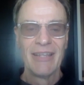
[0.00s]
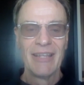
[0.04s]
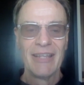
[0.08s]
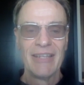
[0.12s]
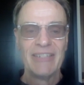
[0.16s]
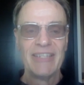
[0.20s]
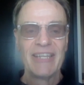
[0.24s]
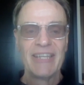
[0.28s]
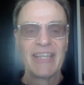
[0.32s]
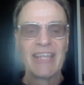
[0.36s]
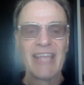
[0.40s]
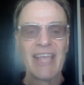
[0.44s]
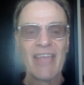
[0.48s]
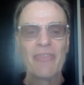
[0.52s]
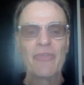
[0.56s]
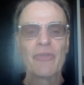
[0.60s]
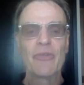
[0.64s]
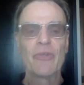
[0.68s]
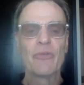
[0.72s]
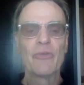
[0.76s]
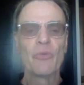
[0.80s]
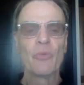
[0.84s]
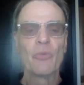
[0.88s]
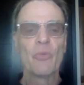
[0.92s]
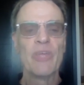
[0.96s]

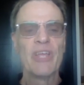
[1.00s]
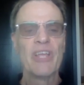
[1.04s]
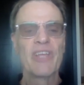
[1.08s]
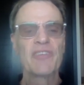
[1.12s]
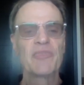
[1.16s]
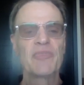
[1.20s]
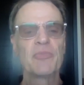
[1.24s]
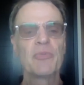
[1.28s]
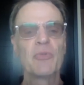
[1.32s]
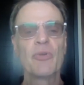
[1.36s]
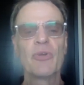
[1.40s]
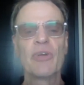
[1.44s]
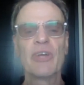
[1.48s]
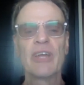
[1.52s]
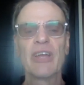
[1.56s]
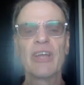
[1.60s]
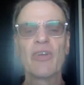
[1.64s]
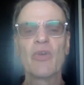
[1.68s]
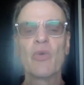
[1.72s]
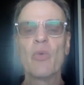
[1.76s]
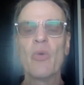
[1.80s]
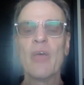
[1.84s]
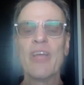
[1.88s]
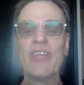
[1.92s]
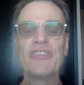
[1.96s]
Together, we explore a
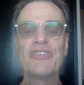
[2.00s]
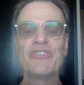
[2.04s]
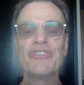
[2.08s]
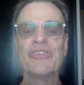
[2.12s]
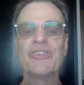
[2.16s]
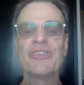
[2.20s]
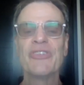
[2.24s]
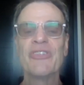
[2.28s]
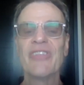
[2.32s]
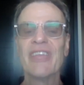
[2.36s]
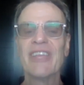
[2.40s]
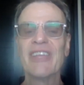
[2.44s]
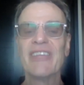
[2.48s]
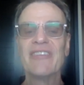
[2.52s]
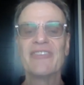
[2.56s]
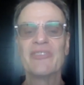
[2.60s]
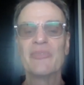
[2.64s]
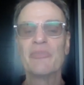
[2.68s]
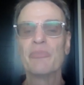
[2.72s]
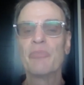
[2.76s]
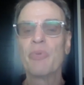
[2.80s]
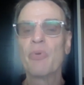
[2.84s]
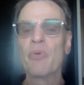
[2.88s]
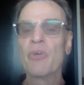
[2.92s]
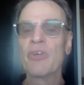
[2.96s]
question that is
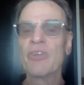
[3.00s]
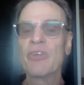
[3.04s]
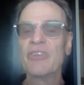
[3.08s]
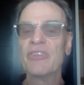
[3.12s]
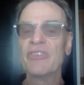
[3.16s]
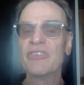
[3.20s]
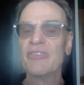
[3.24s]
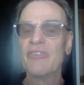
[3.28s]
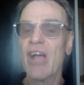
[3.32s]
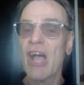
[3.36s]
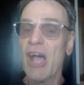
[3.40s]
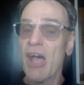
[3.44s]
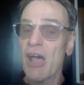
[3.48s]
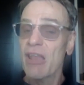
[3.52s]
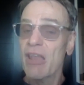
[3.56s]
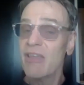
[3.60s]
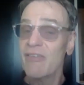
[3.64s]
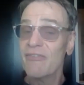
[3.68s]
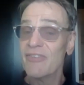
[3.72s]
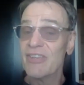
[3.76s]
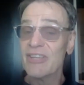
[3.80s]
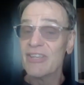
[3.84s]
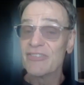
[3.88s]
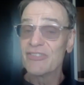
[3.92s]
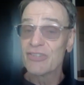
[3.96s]
important to all
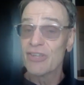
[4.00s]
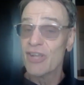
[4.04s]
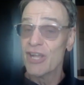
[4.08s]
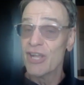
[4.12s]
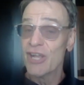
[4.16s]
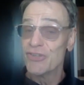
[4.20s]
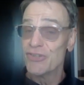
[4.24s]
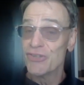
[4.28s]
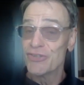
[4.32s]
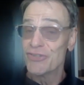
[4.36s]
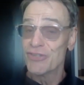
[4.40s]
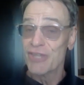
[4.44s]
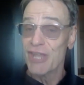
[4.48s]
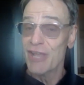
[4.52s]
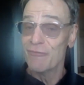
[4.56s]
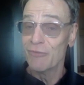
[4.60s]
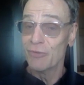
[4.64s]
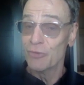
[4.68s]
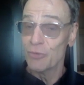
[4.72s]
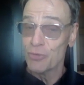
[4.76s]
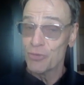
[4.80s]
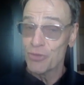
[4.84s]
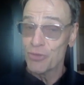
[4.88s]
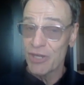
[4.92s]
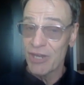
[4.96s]
of us conscious
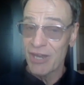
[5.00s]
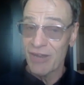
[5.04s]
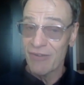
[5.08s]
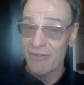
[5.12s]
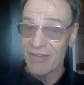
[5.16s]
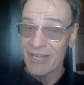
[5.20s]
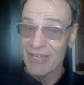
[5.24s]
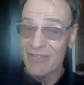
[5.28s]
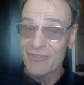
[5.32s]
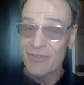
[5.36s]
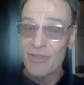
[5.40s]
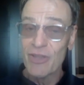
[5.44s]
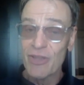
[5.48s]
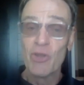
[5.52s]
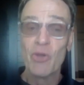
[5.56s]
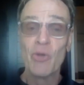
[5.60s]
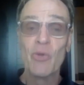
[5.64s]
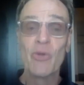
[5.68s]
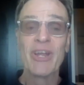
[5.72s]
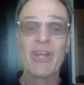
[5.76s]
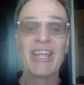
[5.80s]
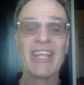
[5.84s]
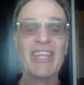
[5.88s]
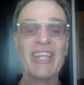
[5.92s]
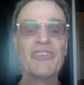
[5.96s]
evolutionaries who
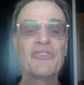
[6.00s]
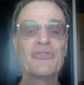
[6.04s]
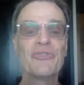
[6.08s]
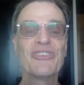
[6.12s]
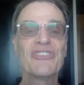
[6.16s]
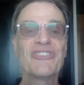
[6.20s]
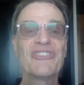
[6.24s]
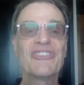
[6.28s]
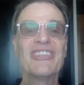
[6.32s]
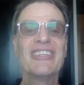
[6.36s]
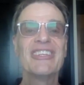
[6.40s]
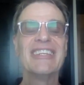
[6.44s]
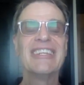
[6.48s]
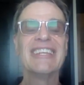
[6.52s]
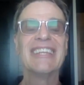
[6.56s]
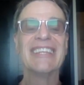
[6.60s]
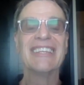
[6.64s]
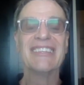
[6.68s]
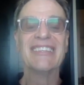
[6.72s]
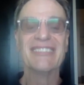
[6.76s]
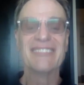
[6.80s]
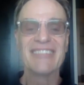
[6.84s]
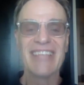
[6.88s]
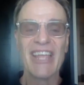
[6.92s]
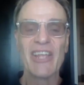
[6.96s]
are interested
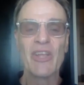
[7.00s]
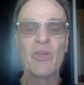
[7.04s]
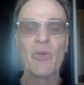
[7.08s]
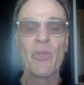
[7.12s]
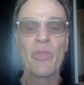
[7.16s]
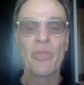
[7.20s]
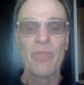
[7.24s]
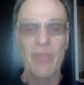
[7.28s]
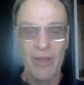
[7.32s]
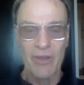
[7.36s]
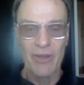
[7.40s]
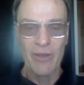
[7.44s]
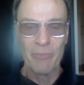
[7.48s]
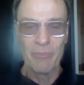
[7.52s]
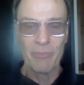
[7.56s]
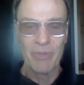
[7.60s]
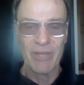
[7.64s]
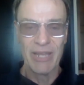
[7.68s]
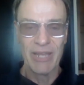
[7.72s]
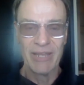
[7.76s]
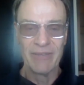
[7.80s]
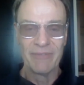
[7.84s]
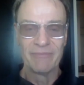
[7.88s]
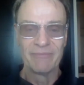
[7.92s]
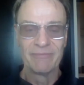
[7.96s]
in
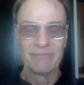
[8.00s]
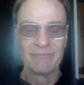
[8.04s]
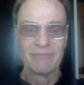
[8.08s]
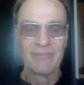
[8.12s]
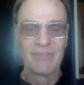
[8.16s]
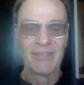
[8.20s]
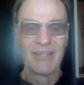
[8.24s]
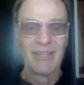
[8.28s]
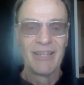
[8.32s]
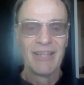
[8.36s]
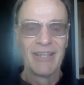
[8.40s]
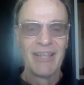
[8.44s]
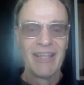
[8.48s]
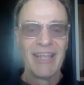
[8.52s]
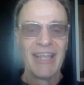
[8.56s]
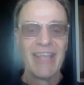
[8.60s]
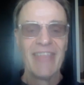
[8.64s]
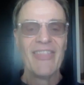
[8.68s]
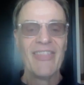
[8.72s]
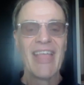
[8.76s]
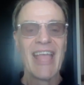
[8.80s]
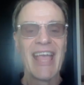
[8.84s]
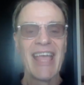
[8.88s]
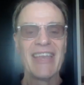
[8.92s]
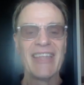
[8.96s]
psychotherapy.
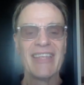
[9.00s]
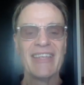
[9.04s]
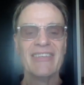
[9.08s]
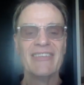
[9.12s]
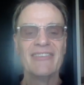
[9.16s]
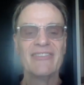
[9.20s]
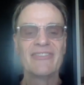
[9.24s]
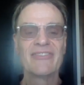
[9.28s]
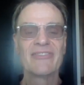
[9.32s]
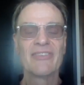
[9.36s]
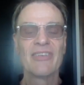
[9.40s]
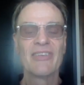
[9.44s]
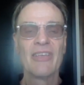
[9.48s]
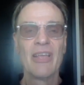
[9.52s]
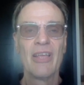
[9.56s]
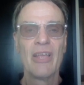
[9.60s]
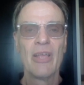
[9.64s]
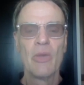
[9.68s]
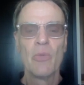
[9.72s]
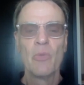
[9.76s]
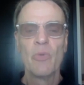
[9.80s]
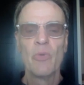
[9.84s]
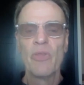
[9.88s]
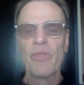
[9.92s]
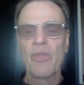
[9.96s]
And that is,
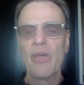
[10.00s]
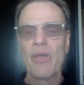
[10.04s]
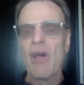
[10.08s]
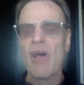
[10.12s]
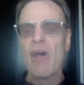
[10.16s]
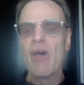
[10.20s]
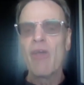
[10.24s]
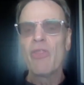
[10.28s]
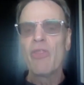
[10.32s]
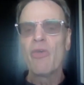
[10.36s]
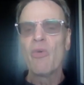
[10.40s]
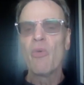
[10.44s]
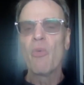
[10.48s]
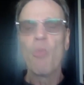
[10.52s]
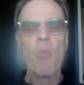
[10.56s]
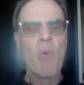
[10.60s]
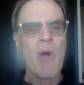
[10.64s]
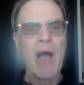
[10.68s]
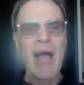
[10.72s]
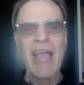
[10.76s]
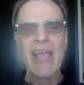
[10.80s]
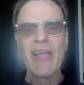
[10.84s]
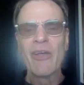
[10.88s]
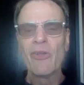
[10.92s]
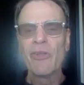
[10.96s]
with all the
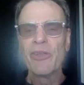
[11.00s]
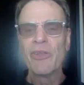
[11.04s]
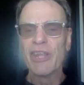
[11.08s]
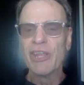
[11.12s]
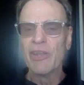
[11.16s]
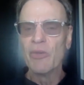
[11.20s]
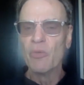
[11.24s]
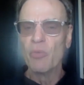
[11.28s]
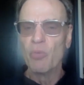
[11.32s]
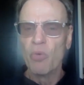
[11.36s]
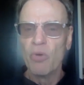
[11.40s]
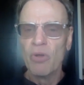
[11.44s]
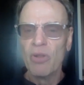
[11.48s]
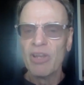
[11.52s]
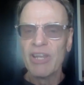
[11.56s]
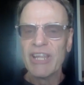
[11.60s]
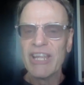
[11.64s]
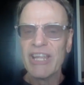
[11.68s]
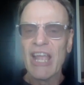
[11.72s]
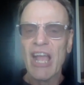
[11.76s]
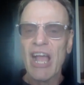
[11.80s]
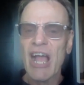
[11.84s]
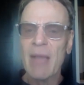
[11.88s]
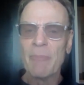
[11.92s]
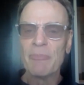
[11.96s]
wild and
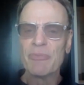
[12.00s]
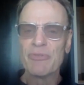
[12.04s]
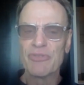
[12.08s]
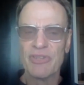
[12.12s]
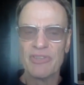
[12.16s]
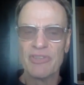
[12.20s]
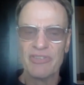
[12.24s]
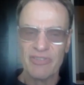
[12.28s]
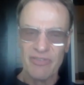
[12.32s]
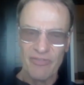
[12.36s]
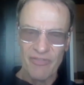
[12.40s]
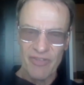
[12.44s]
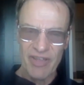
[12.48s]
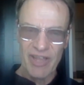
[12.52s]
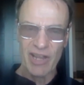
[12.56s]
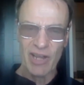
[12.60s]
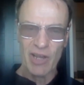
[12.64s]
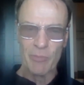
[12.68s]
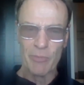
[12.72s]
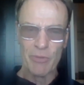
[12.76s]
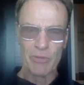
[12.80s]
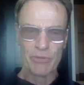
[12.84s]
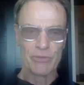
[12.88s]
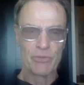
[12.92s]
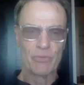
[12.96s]
woolly options
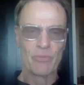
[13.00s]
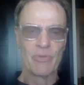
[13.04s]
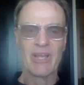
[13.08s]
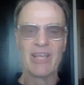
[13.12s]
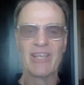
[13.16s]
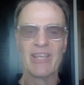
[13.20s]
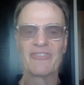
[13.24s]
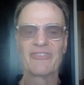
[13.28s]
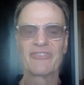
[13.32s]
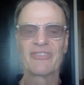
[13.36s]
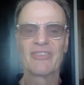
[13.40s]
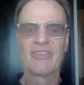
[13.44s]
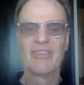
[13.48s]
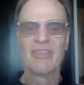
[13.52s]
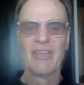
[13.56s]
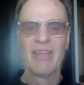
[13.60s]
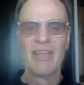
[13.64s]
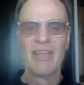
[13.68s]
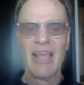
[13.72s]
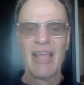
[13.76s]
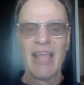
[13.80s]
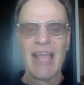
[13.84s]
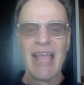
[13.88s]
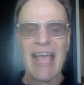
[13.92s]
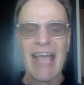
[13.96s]
available to us,
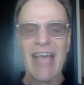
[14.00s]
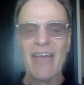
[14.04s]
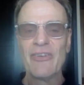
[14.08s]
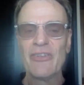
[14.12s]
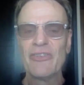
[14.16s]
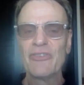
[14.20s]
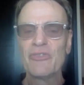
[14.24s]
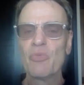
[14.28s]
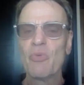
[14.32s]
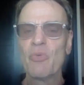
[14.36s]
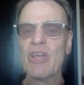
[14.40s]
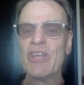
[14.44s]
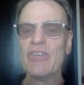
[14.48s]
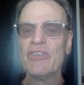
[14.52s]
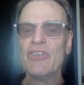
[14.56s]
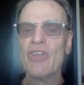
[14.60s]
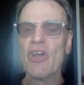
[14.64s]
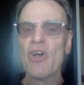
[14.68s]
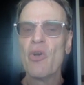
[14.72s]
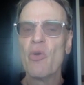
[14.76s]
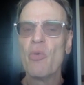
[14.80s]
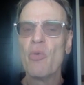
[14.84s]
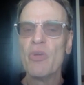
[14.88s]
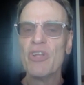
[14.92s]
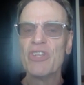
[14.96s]
how does one
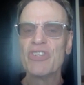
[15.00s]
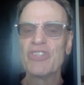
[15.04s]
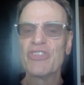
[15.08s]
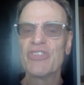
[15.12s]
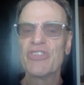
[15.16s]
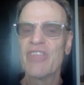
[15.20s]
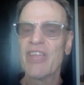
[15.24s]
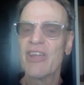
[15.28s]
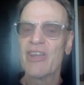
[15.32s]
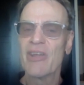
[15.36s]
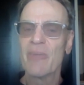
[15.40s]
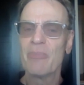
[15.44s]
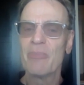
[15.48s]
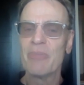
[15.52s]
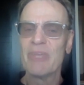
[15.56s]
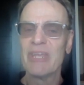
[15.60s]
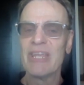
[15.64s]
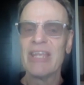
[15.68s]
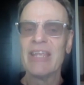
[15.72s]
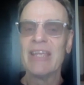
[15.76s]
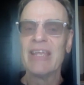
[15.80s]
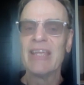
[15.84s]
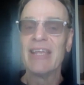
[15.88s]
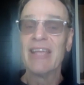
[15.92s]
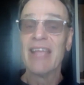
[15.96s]
know which
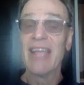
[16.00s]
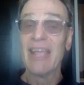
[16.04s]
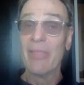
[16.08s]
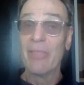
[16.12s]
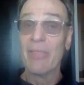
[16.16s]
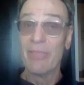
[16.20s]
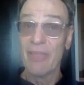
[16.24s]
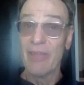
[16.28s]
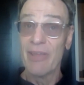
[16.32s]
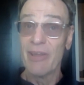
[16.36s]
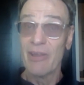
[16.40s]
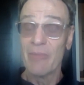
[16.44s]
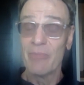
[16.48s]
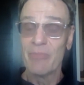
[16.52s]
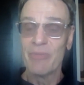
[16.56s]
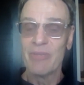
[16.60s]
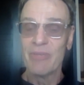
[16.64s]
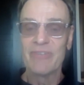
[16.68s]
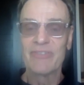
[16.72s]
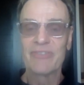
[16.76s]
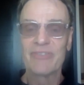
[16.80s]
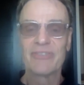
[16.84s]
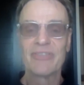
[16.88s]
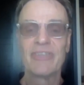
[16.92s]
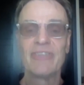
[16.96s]
therapy and
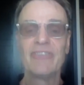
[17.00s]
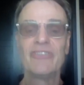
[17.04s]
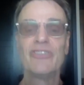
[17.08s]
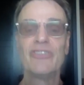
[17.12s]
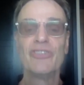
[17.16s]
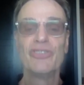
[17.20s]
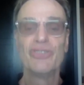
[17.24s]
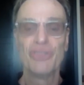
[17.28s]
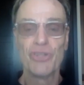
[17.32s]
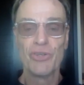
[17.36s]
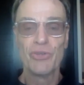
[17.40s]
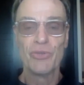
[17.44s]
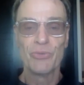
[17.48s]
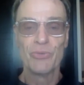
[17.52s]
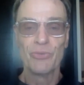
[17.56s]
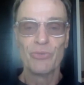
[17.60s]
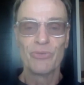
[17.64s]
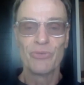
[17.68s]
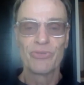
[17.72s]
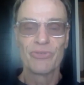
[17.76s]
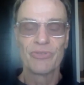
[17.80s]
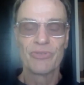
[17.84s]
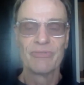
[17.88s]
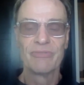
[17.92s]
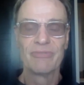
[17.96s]
therapist to
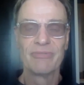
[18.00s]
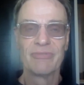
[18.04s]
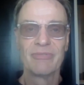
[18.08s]
choose?